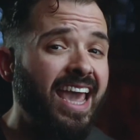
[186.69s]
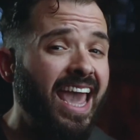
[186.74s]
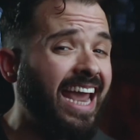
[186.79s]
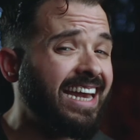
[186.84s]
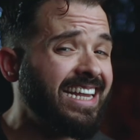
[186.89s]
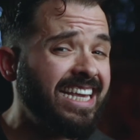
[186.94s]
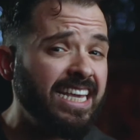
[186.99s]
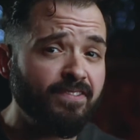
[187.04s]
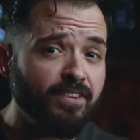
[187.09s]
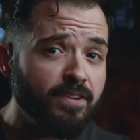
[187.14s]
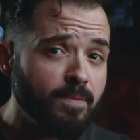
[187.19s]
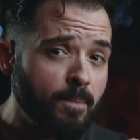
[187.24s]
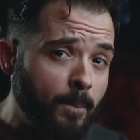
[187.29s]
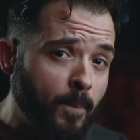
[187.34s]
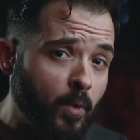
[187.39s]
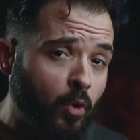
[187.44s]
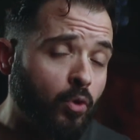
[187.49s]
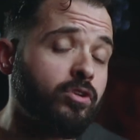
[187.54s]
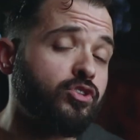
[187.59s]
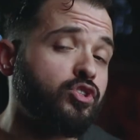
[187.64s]
and even
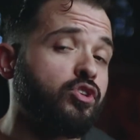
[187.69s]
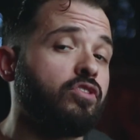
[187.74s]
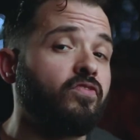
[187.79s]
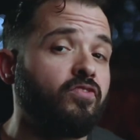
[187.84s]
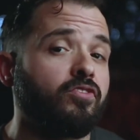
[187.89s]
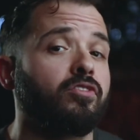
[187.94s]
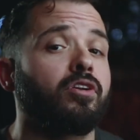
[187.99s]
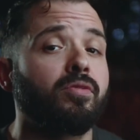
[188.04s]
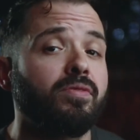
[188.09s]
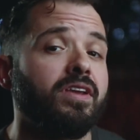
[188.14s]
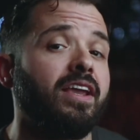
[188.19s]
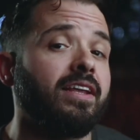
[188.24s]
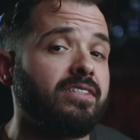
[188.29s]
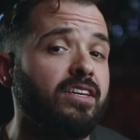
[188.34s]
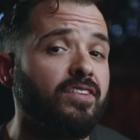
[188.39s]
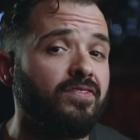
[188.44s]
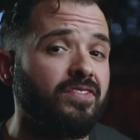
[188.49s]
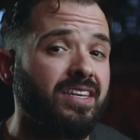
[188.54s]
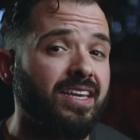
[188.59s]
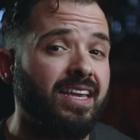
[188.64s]
more so for
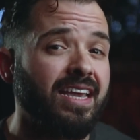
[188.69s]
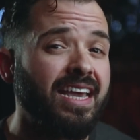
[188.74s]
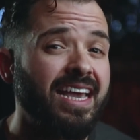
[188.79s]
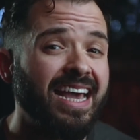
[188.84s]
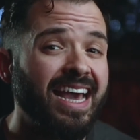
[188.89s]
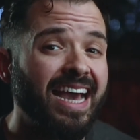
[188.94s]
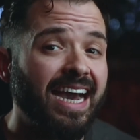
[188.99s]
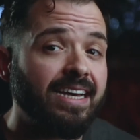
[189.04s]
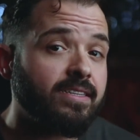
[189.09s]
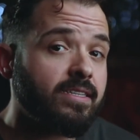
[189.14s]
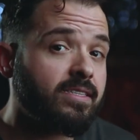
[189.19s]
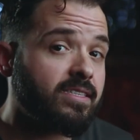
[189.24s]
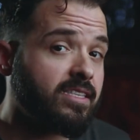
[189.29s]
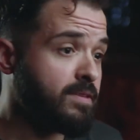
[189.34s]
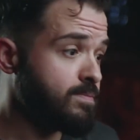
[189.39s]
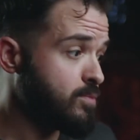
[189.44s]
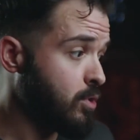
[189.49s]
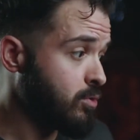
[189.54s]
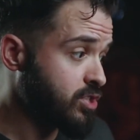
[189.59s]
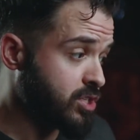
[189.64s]
creativity, as it's
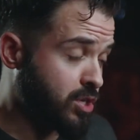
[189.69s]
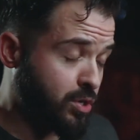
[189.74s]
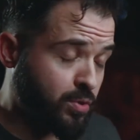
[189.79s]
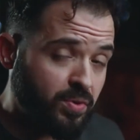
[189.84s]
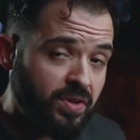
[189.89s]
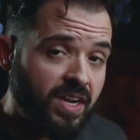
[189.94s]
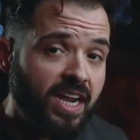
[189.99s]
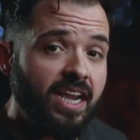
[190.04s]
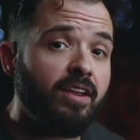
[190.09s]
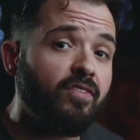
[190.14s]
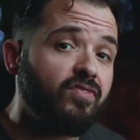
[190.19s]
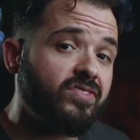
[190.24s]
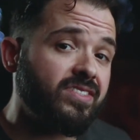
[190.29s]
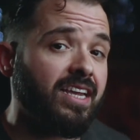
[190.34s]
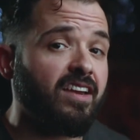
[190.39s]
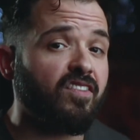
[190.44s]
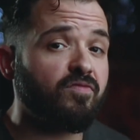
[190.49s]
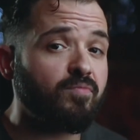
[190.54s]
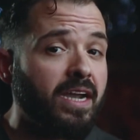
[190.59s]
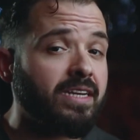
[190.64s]
the most creative
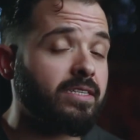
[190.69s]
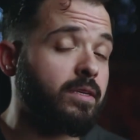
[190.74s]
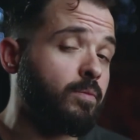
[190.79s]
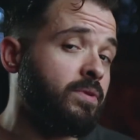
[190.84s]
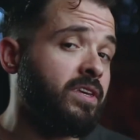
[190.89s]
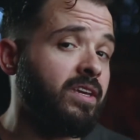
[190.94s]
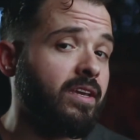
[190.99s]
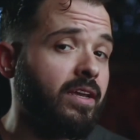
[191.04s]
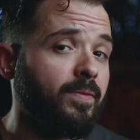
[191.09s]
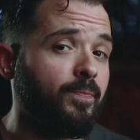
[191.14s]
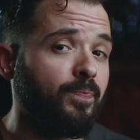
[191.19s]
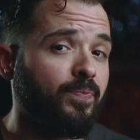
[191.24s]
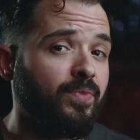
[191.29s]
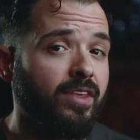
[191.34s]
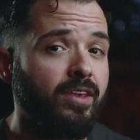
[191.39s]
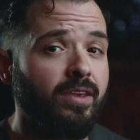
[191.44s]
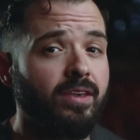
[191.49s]
state of mind to be in.